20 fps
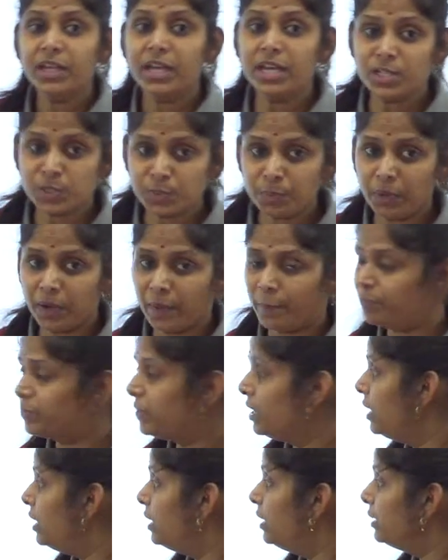Sperm.
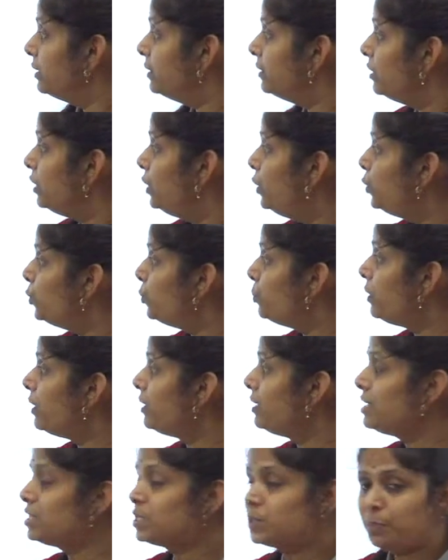
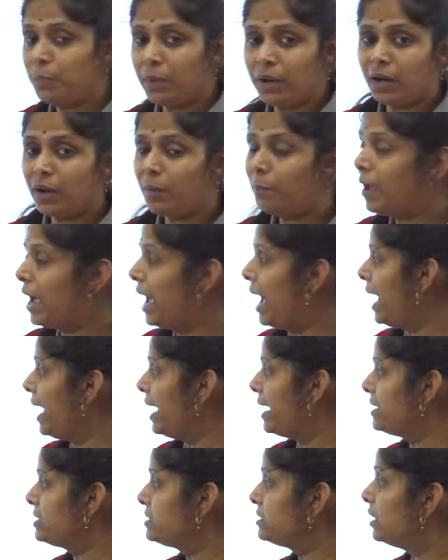Human sperm
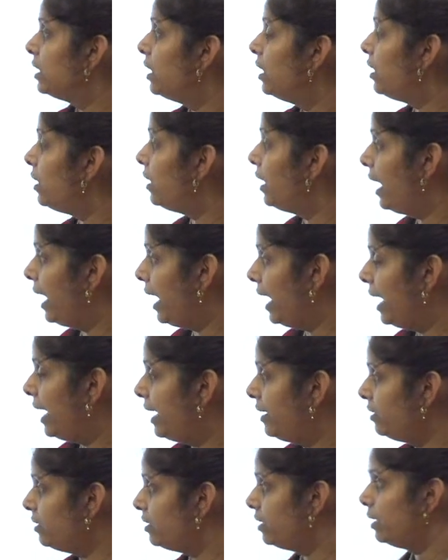has a
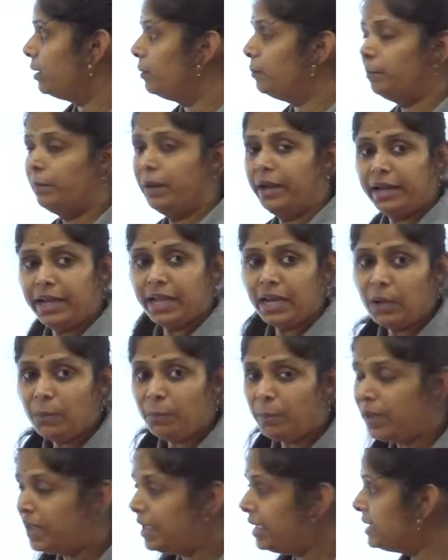head, middle
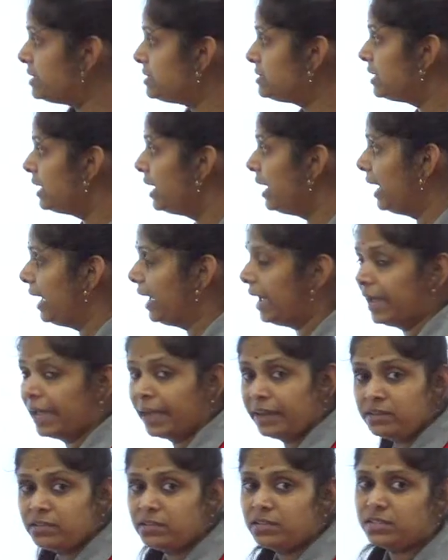piece
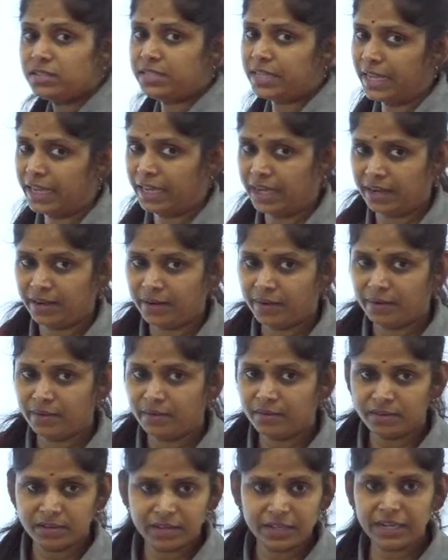and tail.
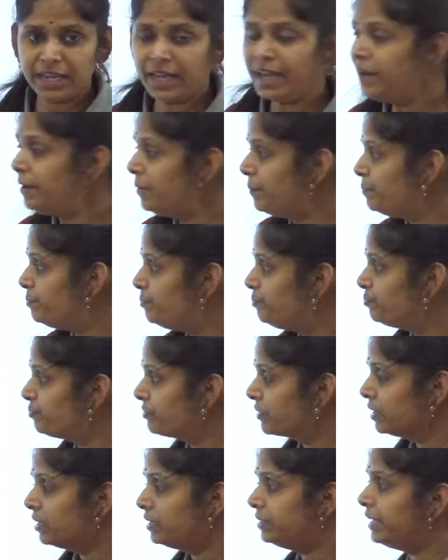Clear?
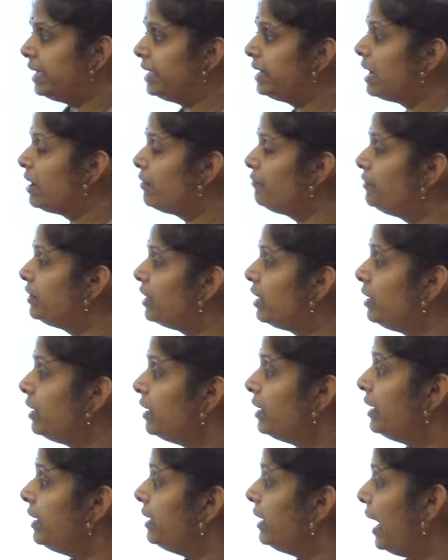Then after,
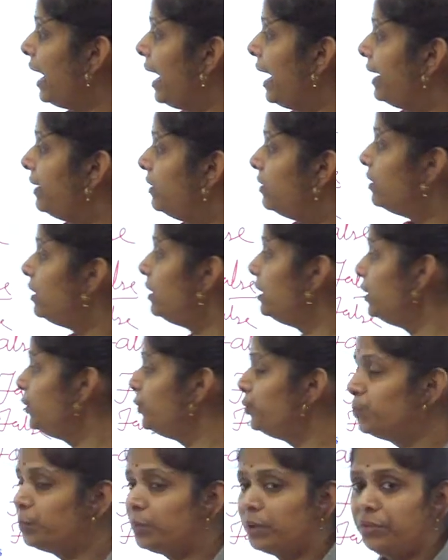in adult
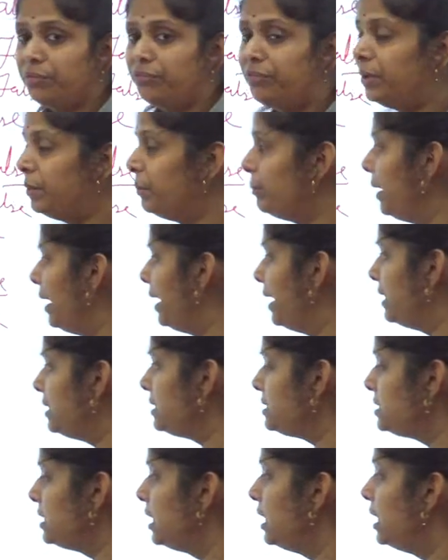human females,